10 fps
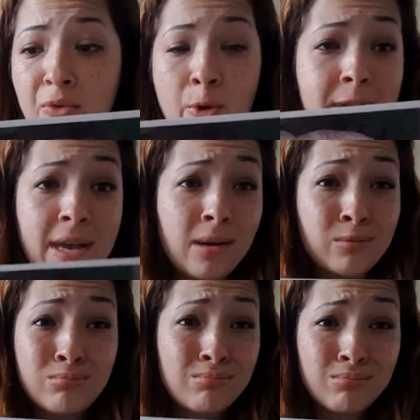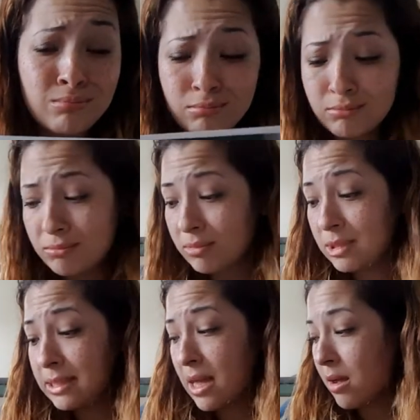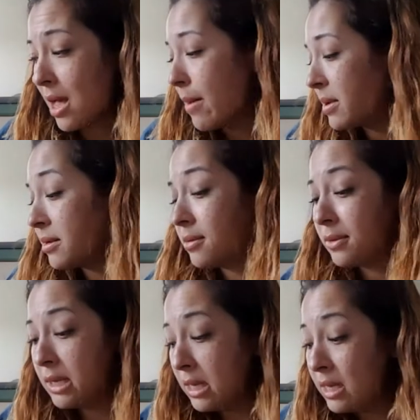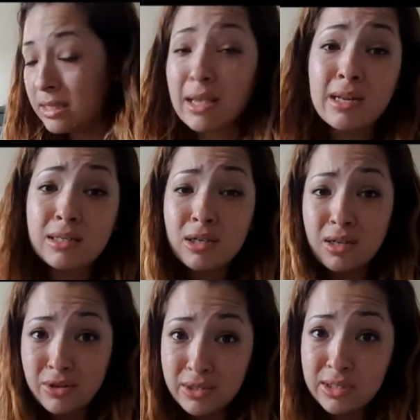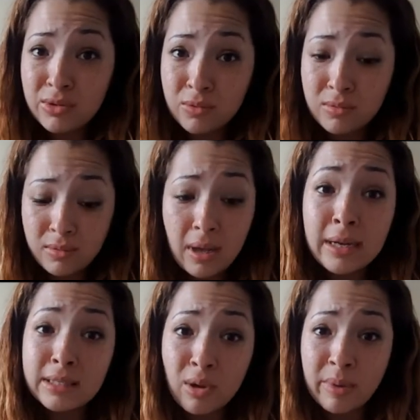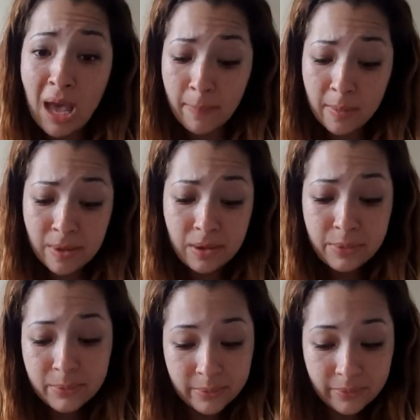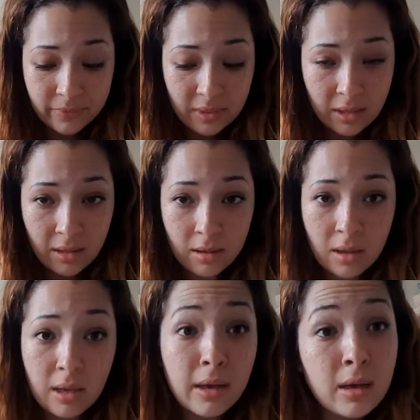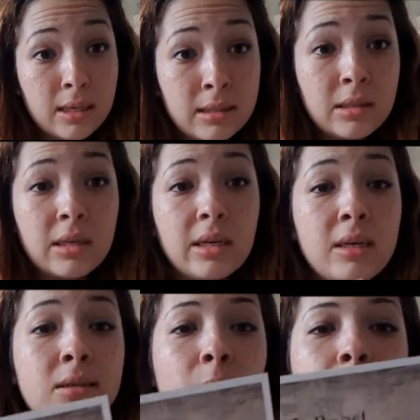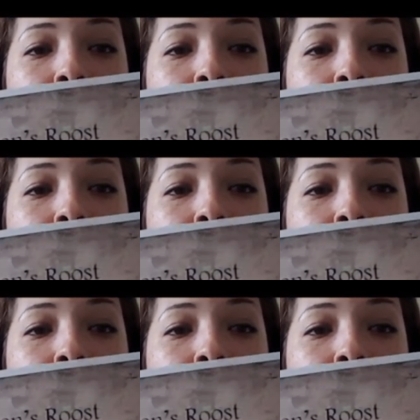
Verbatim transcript: 40 count. It's not gonna happen. It's getting done on 32 and it's gonna be happy about it. Cause it's going